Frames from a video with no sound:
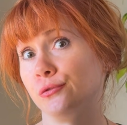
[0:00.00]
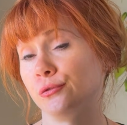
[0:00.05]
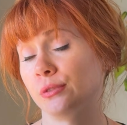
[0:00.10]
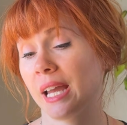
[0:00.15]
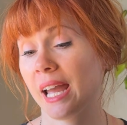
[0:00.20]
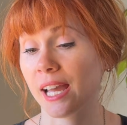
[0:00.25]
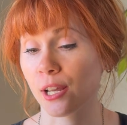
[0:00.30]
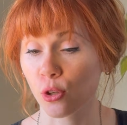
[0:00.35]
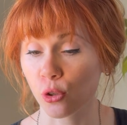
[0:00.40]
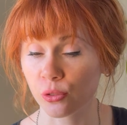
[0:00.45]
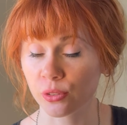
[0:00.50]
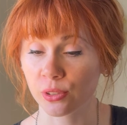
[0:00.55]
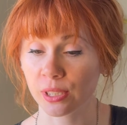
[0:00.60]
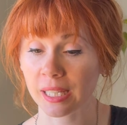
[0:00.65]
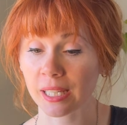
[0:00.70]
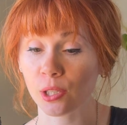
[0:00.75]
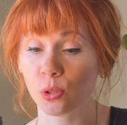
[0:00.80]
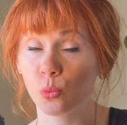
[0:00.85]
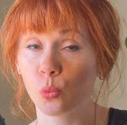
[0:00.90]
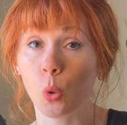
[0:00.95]
and
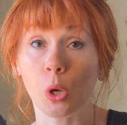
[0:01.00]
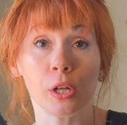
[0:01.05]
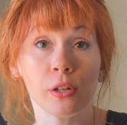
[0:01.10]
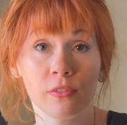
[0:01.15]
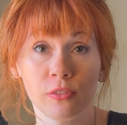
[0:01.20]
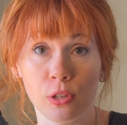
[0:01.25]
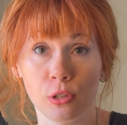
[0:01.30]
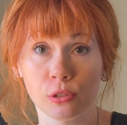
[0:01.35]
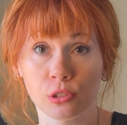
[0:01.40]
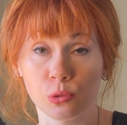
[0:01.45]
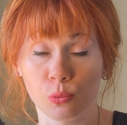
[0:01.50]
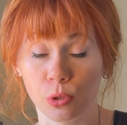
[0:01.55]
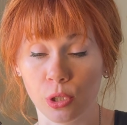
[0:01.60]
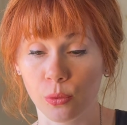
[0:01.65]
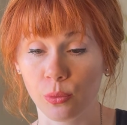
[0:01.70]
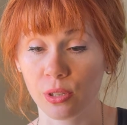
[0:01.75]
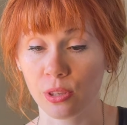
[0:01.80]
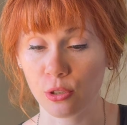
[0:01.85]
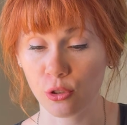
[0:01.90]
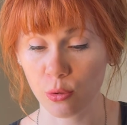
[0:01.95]
only one of those work
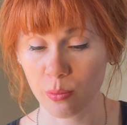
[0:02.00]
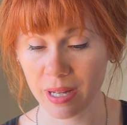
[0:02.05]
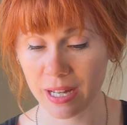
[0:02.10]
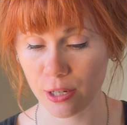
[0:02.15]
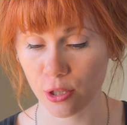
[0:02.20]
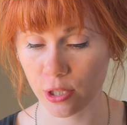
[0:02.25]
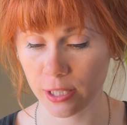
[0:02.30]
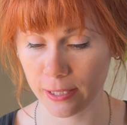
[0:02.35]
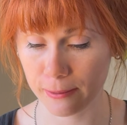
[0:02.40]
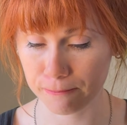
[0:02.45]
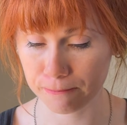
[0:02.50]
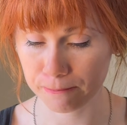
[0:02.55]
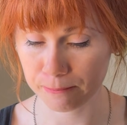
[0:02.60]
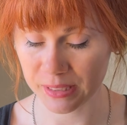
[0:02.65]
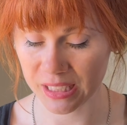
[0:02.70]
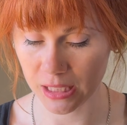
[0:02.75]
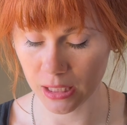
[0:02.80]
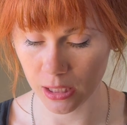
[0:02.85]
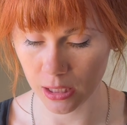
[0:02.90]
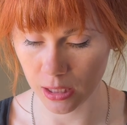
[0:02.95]
with a new battery.
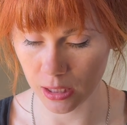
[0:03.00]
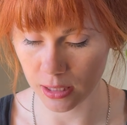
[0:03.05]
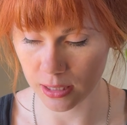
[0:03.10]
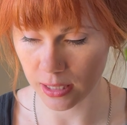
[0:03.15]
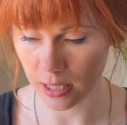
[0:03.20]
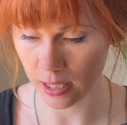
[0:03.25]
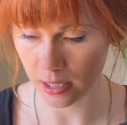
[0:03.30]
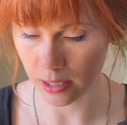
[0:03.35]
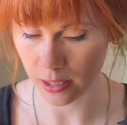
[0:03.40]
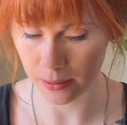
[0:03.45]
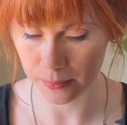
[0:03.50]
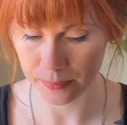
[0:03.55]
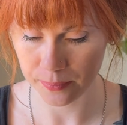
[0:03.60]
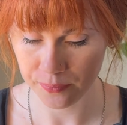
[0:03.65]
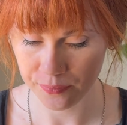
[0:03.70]
This guy here.